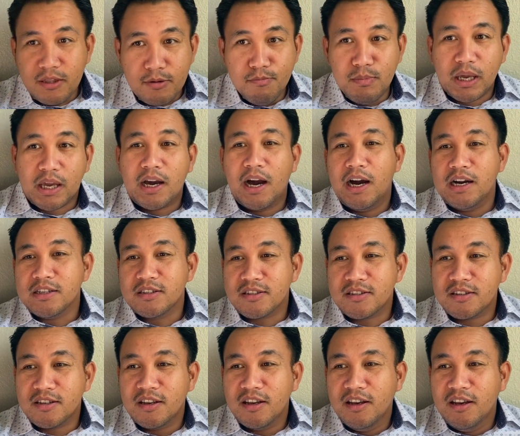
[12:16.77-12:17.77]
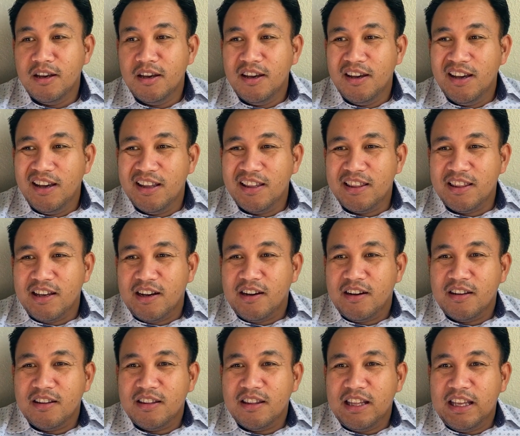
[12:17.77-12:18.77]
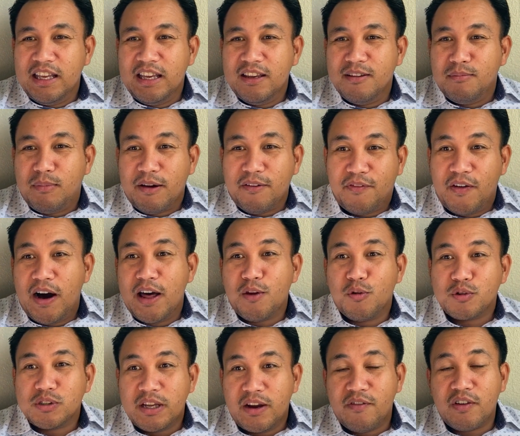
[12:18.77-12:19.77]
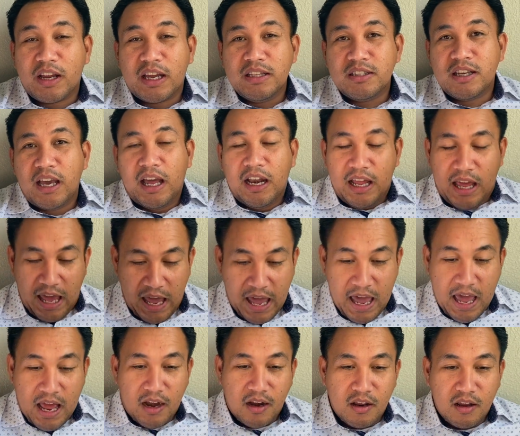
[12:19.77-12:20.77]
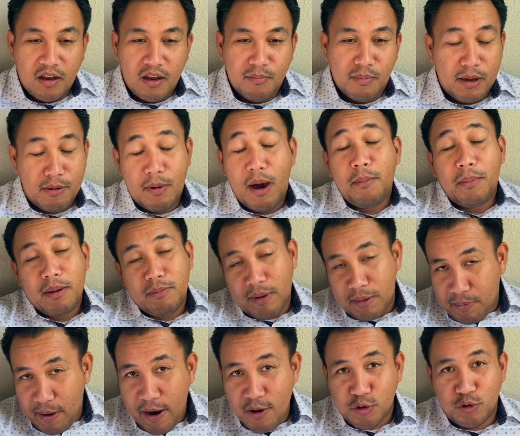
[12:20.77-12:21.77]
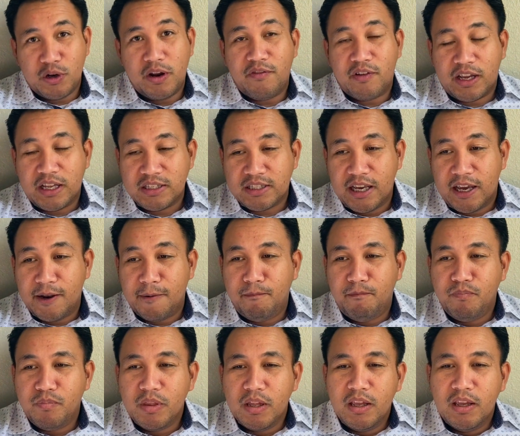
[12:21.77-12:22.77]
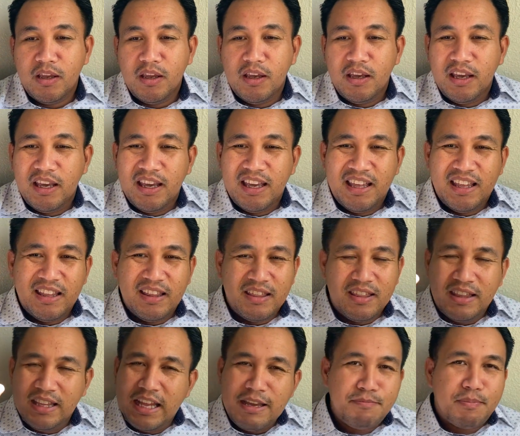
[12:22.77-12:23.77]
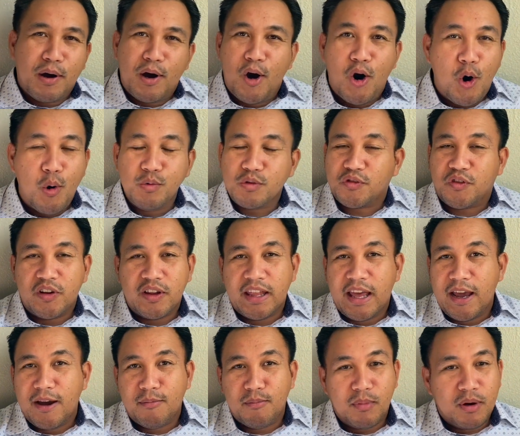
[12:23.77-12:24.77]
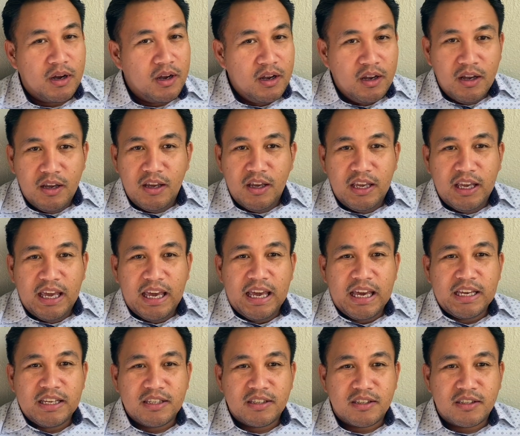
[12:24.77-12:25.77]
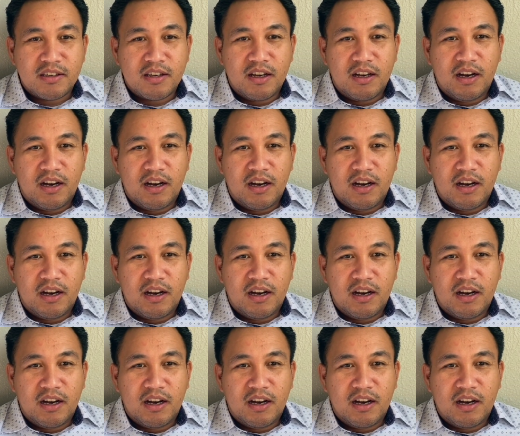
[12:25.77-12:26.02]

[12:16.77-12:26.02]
because my father was never content, and my parents were never content. NEPA homes for them is